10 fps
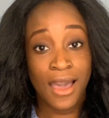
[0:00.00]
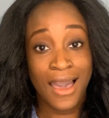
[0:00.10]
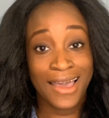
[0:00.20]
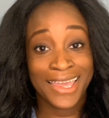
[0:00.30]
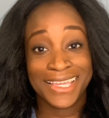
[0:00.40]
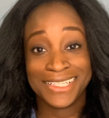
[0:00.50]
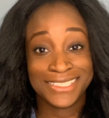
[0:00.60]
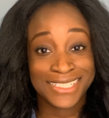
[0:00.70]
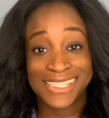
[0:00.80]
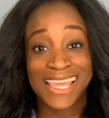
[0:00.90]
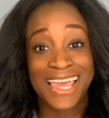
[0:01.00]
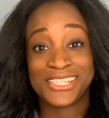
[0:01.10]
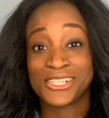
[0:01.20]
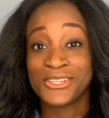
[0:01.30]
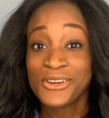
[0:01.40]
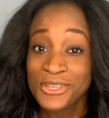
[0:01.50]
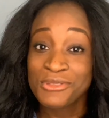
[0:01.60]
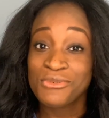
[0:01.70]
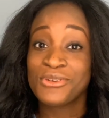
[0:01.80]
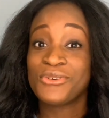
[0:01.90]
I just had to look
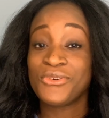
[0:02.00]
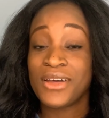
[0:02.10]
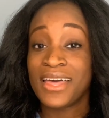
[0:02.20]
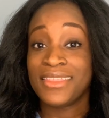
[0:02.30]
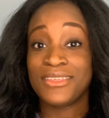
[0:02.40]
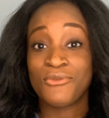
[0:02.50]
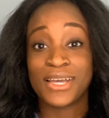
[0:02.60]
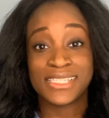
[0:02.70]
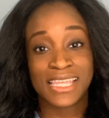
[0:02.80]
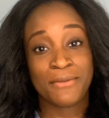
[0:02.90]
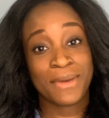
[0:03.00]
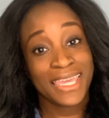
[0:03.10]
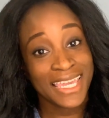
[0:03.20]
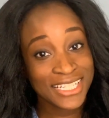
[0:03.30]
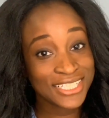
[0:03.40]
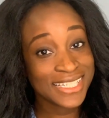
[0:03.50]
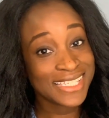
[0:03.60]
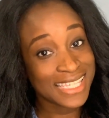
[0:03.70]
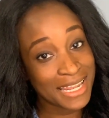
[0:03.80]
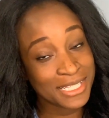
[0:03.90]
through the ones that my agent
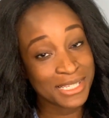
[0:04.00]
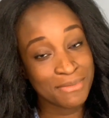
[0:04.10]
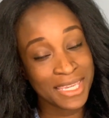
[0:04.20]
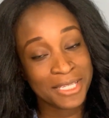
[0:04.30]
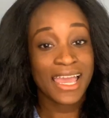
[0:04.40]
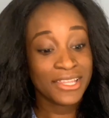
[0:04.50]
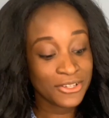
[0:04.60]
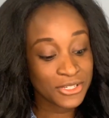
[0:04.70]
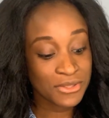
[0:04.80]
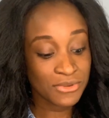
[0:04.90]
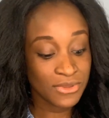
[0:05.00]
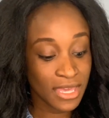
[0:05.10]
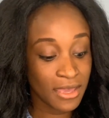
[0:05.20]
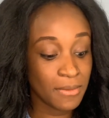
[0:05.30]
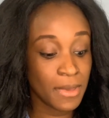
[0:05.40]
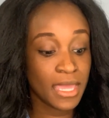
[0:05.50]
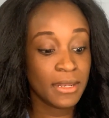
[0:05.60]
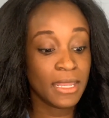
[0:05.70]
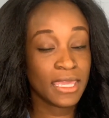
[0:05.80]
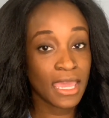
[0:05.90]
sent to me. I looked through them,
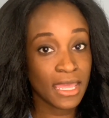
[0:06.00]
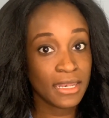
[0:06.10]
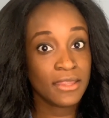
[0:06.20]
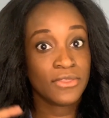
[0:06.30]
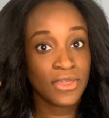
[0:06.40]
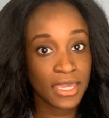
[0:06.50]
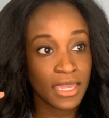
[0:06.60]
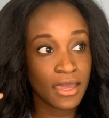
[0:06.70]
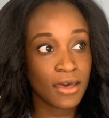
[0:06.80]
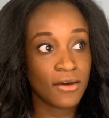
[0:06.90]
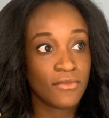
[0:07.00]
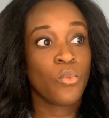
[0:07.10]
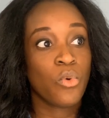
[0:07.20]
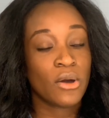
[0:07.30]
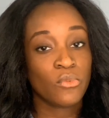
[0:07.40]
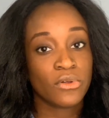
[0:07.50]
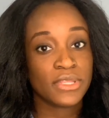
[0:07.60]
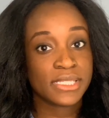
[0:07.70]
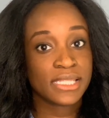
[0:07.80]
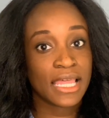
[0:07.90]
and again, thinking of what will
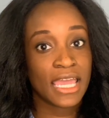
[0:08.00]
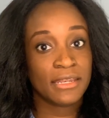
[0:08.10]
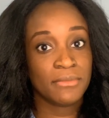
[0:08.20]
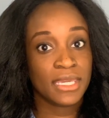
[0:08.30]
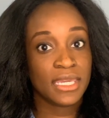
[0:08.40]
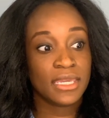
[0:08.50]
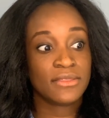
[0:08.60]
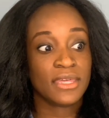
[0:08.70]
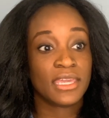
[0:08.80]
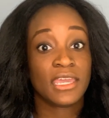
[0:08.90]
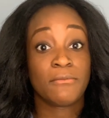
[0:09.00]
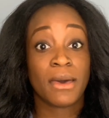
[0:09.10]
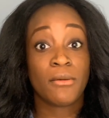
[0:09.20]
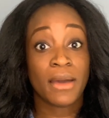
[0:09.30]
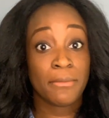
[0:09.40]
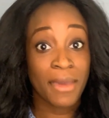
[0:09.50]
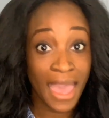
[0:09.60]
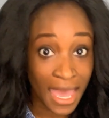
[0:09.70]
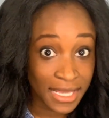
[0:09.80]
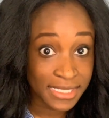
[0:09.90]
this land me, thinking about my
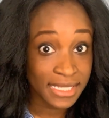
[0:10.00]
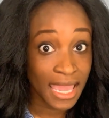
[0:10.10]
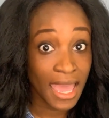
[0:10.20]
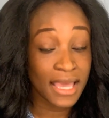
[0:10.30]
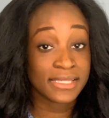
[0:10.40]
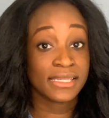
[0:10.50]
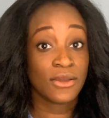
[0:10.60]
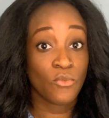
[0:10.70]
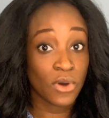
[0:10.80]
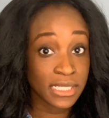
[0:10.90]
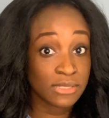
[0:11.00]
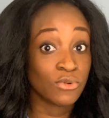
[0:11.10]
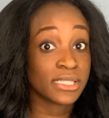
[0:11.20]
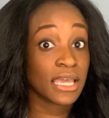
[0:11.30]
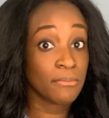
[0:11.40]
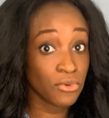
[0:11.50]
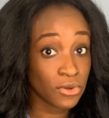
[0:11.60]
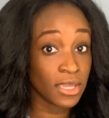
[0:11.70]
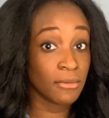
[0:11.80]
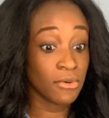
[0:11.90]
past casting, what was I
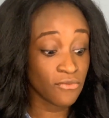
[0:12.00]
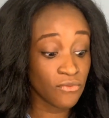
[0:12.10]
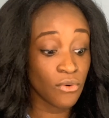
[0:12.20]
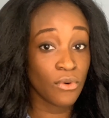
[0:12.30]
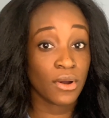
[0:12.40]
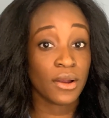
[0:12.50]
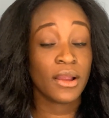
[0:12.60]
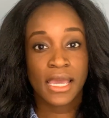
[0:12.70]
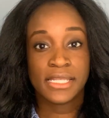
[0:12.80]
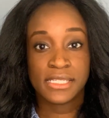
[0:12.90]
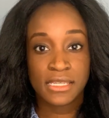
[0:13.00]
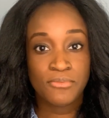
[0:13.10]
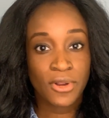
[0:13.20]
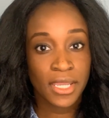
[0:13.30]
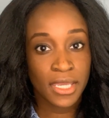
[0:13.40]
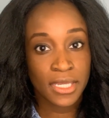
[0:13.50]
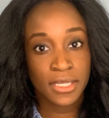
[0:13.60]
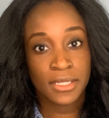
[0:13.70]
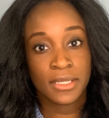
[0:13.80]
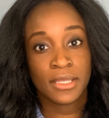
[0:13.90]
booking before. I did bring
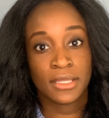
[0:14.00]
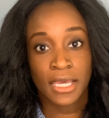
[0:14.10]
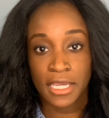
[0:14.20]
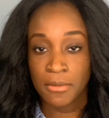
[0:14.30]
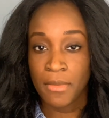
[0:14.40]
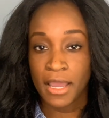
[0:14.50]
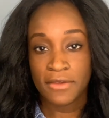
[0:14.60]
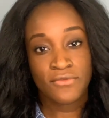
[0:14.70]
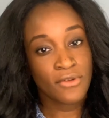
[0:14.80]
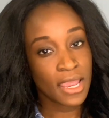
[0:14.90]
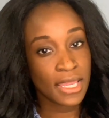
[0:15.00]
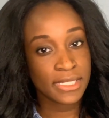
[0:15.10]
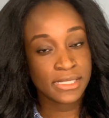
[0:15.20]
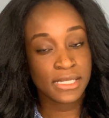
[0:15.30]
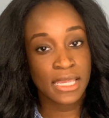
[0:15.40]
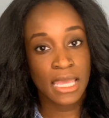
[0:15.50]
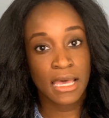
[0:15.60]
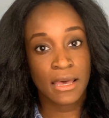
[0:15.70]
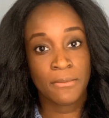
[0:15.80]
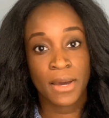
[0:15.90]
in like my friend,
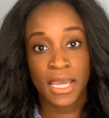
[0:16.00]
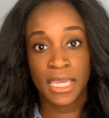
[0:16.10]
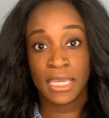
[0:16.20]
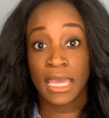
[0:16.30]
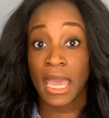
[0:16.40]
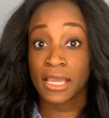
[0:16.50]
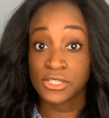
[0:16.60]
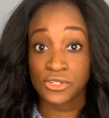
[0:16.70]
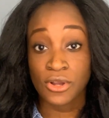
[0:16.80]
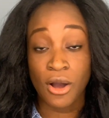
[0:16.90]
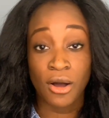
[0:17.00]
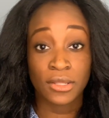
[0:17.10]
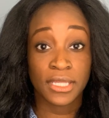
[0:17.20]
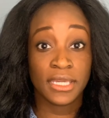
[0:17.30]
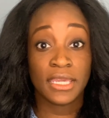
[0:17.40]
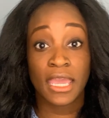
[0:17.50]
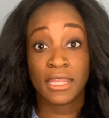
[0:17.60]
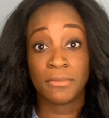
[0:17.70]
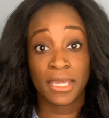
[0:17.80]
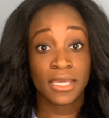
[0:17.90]
my actor colleague,
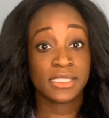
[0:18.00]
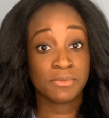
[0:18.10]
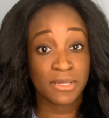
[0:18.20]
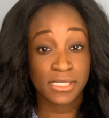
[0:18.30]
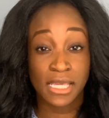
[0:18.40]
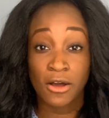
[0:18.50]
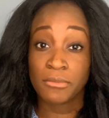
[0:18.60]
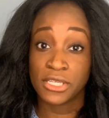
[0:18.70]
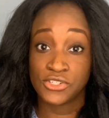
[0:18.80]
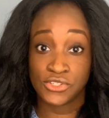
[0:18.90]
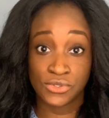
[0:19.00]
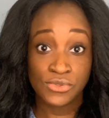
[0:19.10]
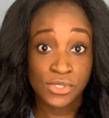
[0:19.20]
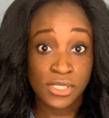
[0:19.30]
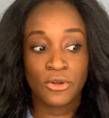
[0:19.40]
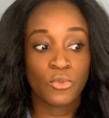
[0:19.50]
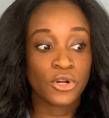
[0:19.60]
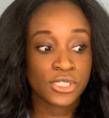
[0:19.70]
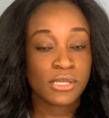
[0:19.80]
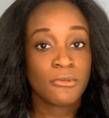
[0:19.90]
and my husband to help me choose. There
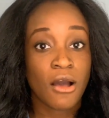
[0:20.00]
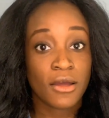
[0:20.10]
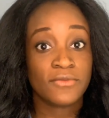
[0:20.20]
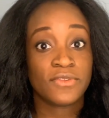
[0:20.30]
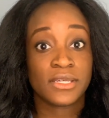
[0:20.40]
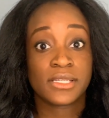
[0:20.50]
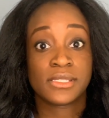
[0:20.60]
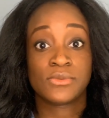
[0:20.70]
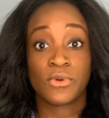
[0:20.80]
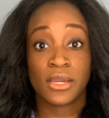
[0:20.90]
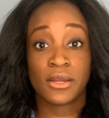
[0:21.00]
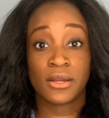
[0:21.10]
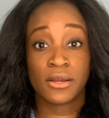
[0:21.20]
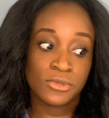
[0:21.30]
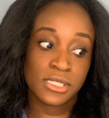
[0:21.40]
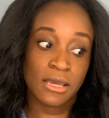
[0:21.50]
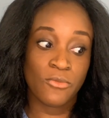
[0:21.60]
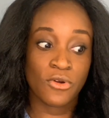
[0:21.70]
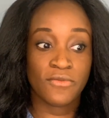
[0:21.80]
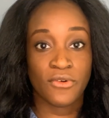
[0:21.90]
were some conflicts where some
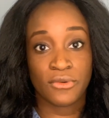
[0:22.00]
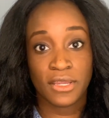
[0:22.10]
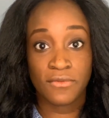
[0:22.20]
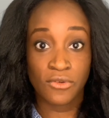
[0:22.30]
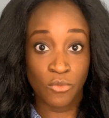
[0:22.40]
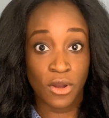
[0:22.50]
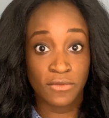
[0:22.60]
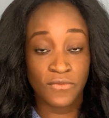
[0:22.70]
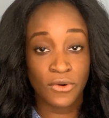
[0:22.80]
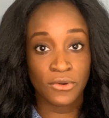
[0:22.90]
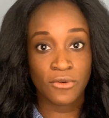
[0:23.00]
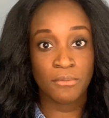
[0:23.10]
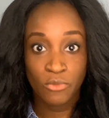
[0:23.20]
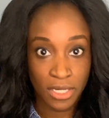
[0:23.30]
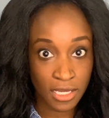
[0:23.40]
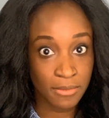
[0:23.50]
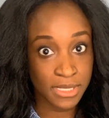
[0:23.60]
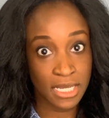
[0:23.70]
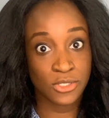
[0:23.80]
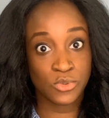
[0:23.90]
were voting for one photo. When it comes
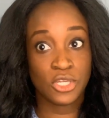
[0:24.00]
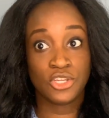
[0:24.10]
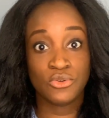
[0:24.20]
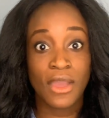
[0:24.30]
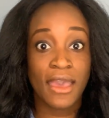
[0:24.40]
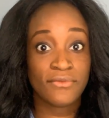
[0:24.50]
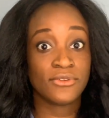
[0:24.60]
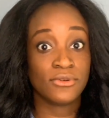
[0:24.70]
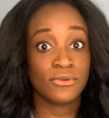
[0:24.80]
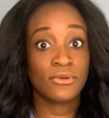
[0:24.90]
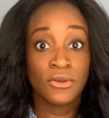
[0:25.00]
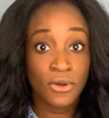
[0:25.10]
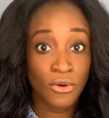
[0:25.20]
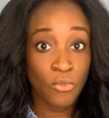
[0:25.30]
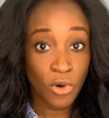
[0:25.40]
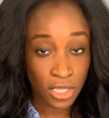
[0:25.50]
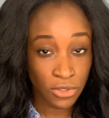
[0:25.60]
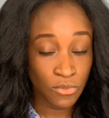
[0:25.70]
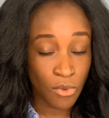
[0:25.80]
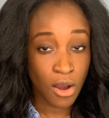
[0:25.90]
down to it, you have to know what
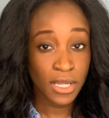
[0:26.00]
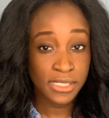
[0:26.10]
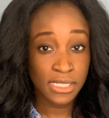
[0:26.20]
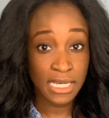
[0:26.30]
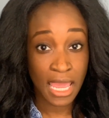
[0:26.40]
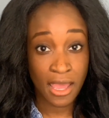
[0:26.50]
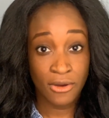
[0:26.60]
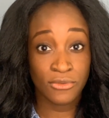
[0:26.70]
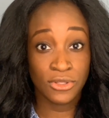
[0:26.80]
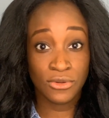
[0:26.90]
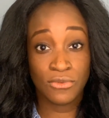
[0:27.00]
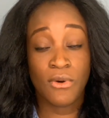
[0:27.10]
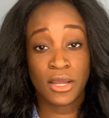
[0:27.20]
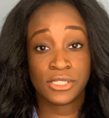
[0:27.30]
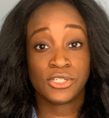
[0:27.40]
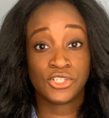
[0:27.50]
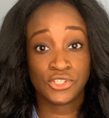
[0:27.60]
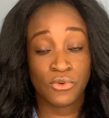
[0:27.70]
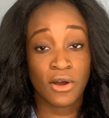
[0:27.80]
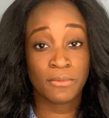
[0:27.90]
you want and how you want to
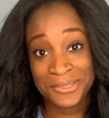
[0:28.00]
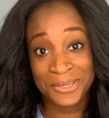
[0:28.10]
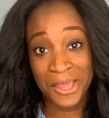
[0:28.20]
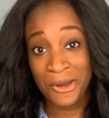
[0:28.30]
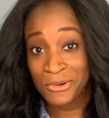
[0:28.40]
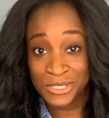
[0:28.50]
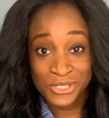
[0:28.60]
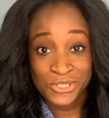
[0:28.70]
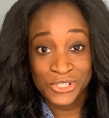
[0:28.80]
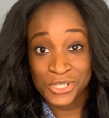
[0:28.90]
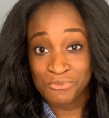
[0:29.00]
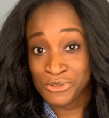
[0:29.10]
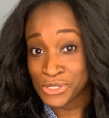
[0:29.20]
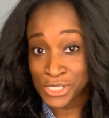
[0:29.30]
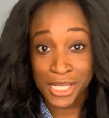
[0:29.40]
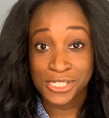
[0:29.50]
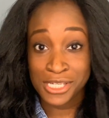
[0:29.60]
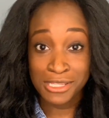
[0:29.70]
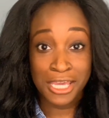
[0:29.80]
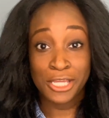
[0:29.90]
show up. Now it's just
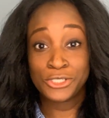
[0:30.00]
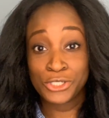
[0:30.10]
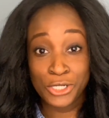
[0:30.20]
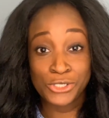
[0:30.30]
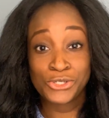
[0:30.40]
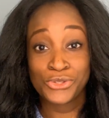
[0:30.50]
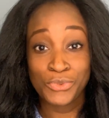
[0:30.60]
presenting the headshots to the